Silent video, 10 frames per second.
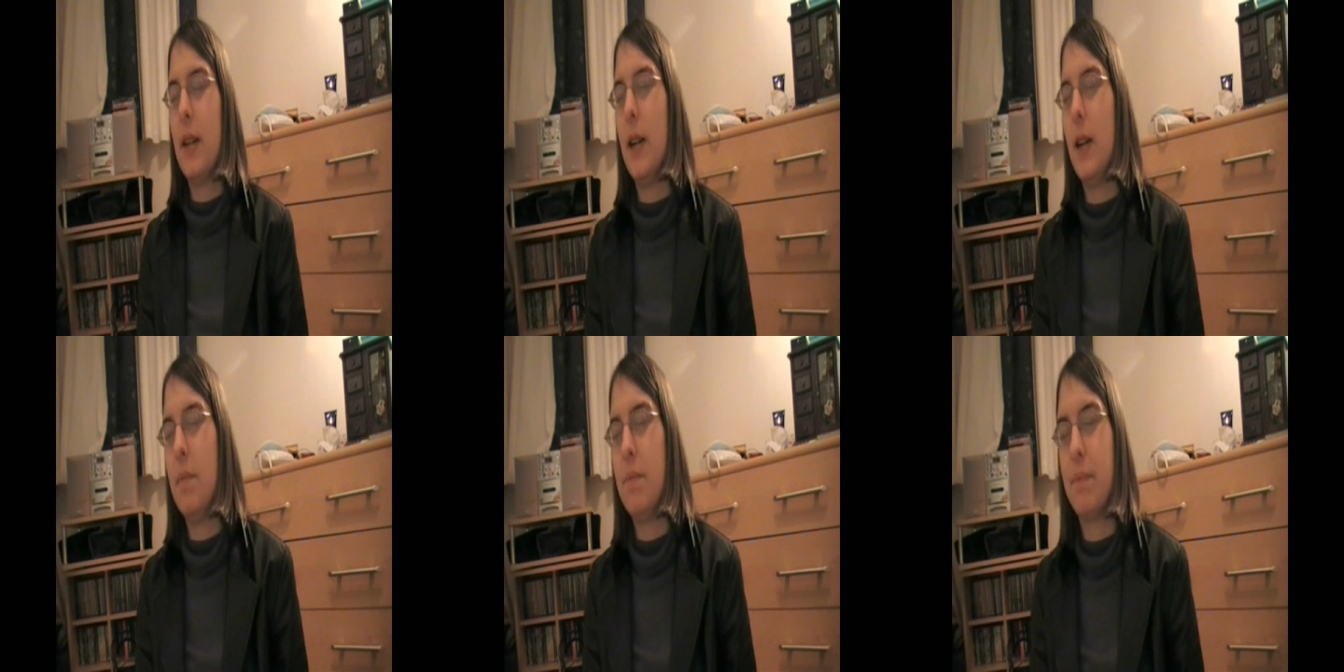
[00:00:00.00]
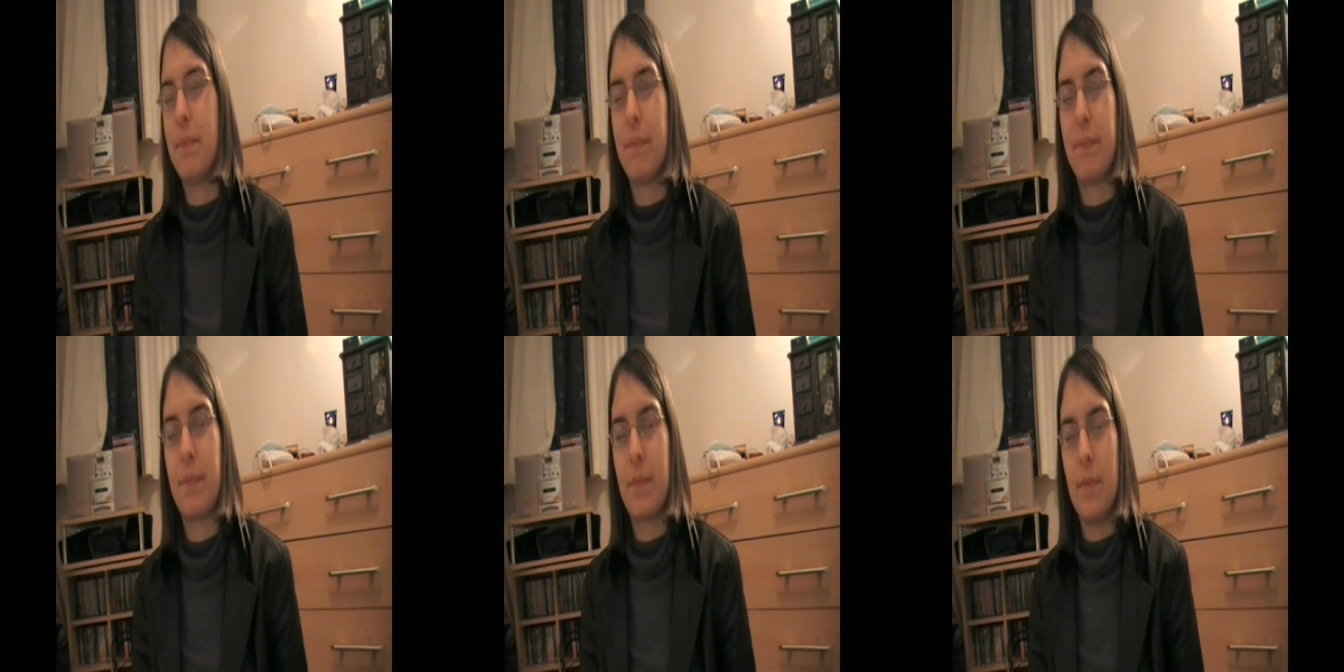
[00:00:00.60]
Um,
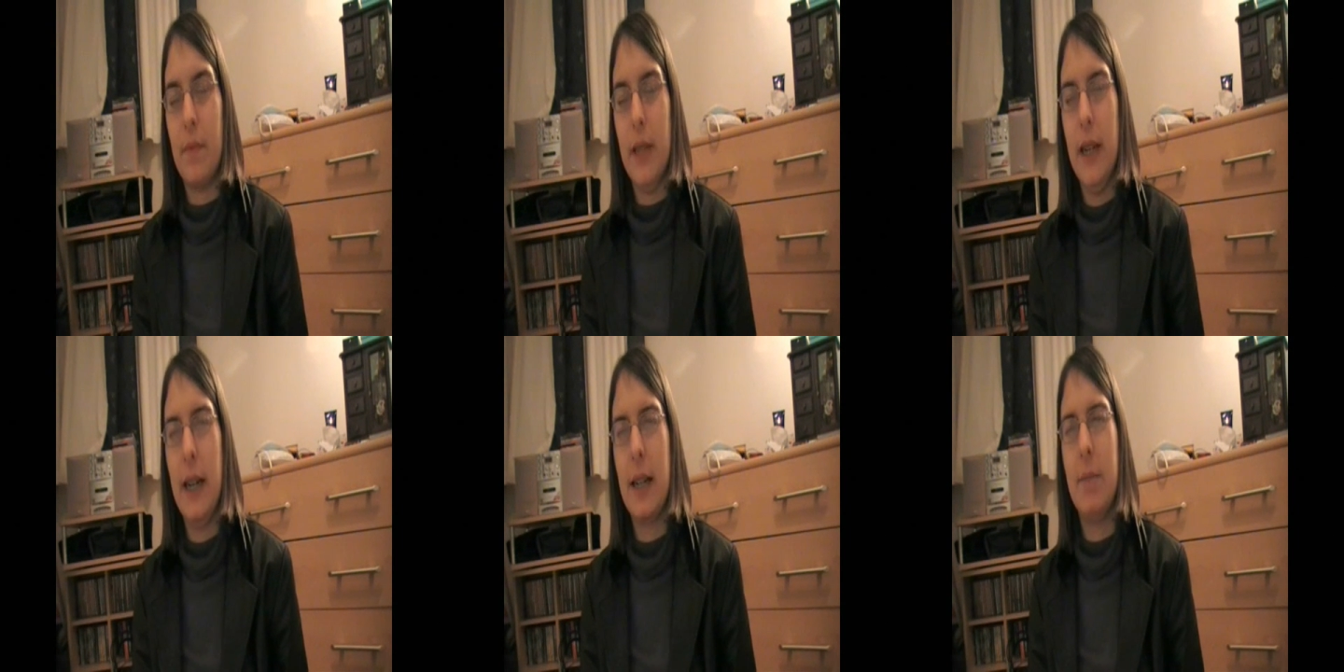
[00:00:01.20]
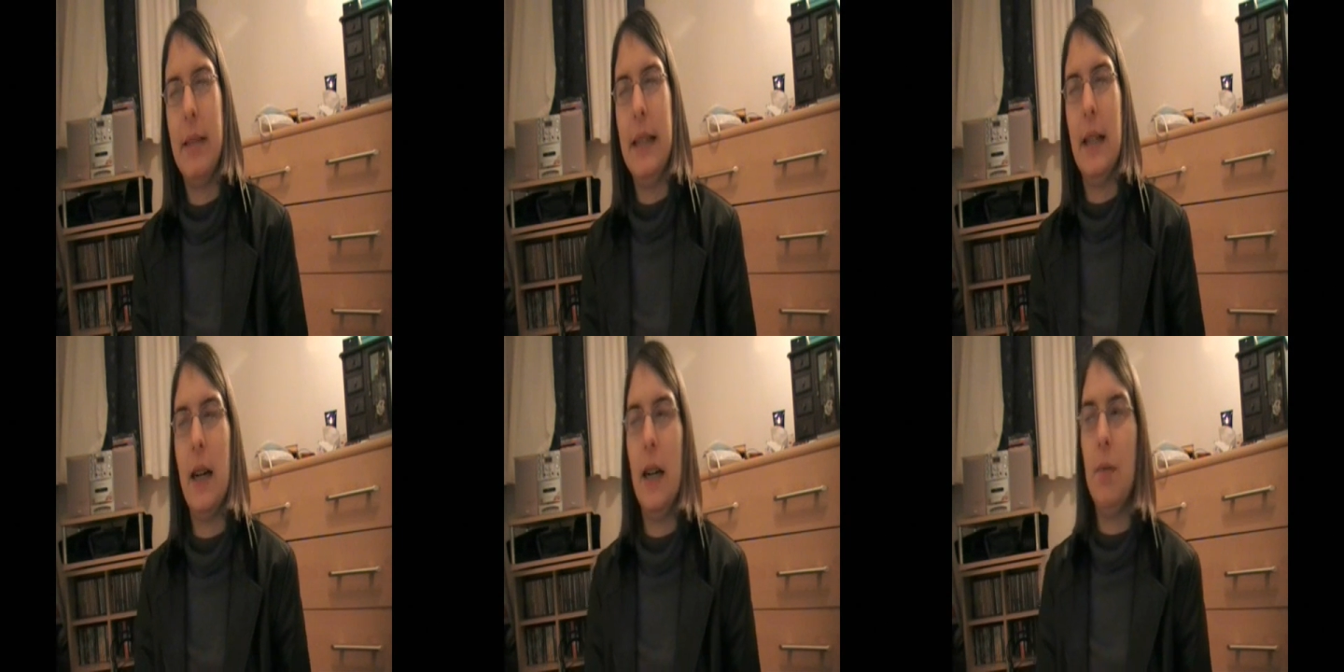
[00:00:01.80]
and I
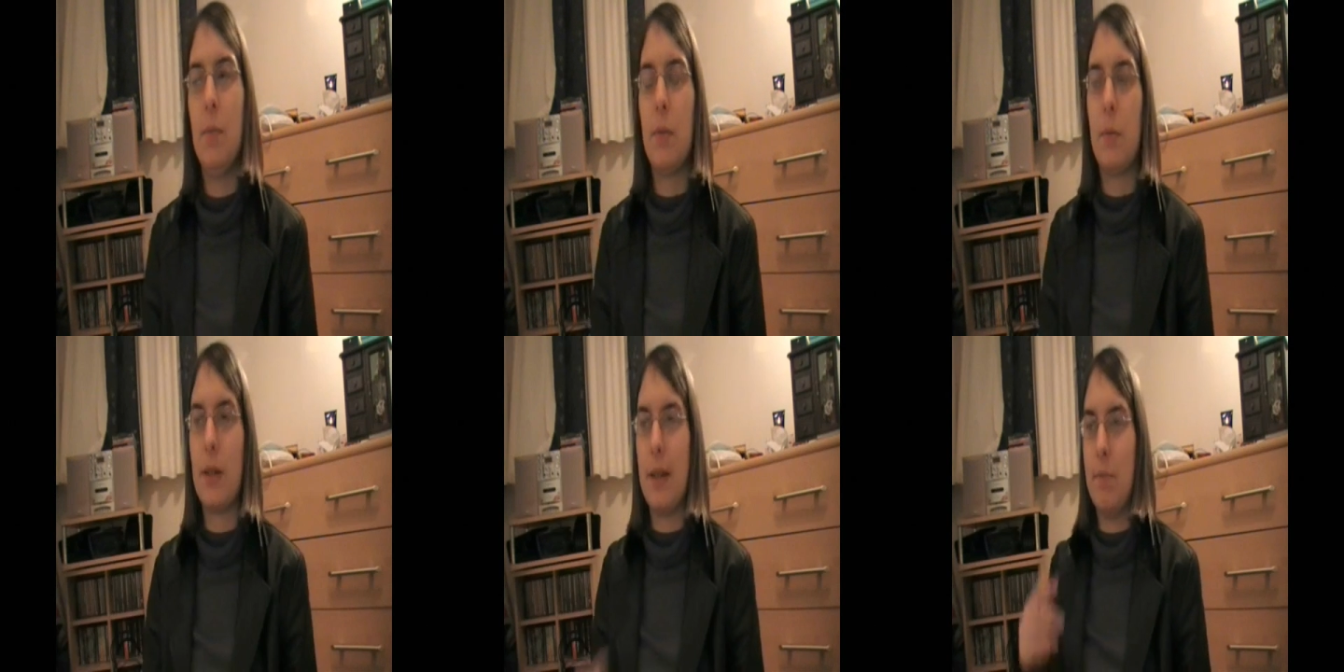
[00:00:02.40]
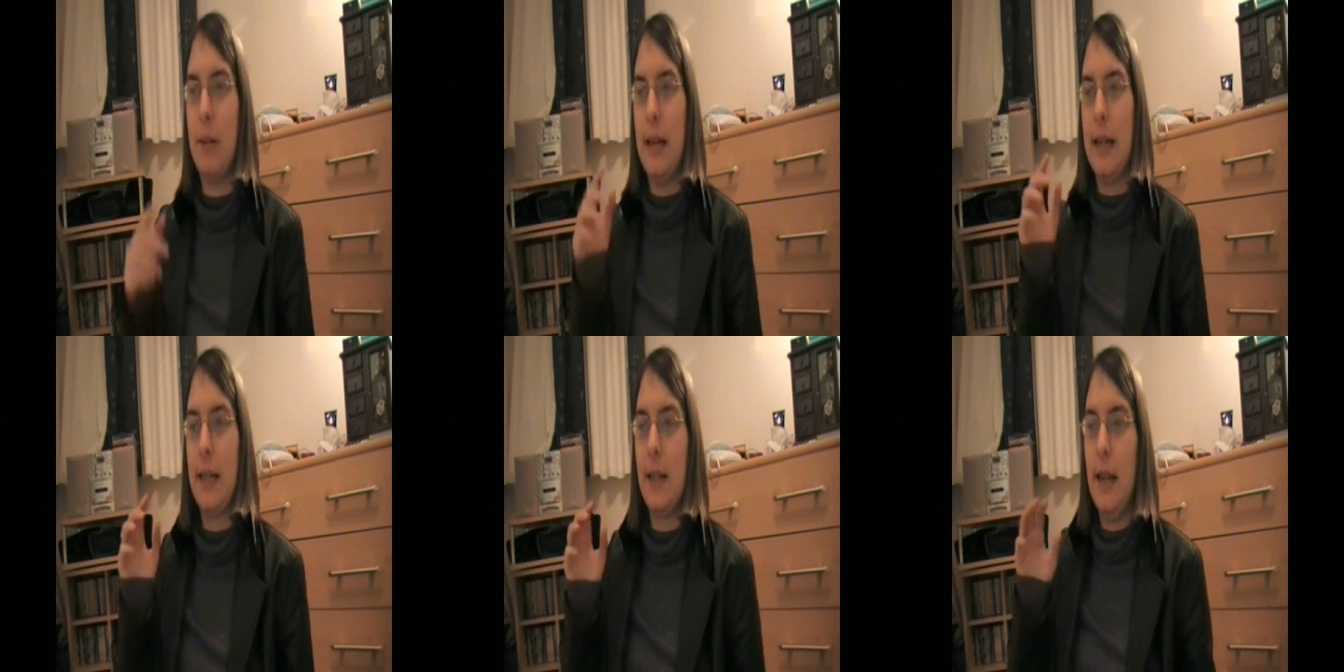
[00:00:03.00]
mean, I was walking
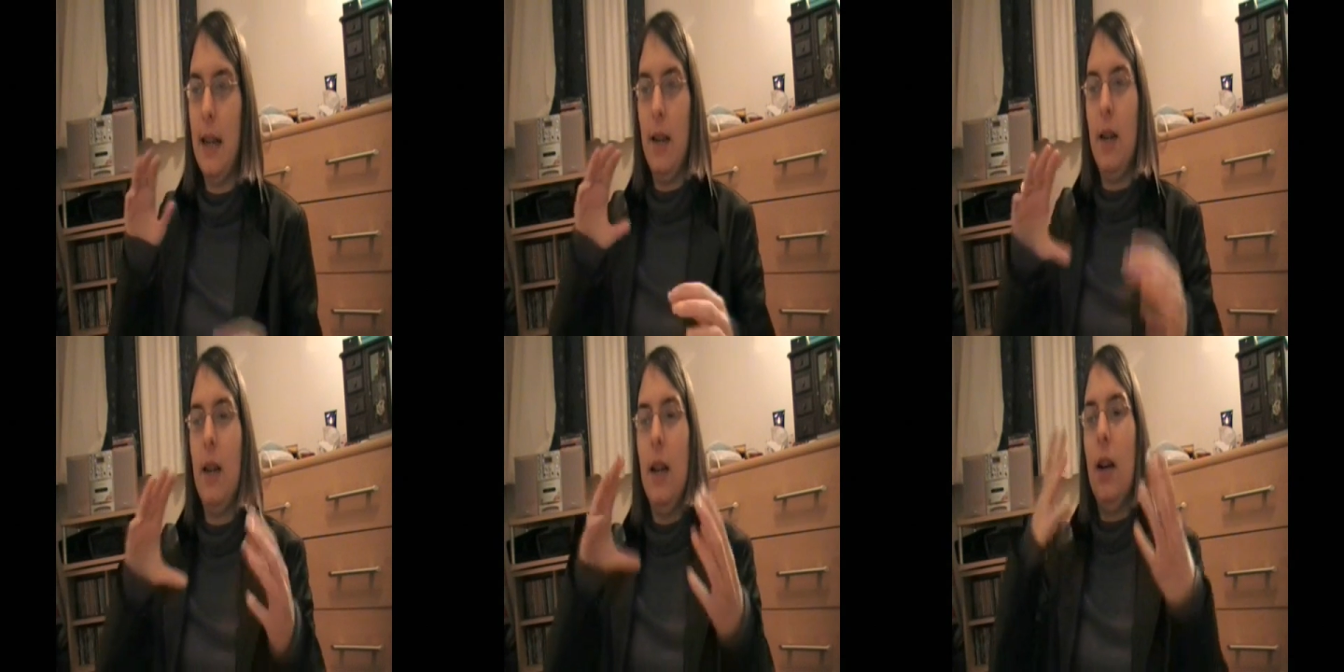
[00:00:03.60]
past uh,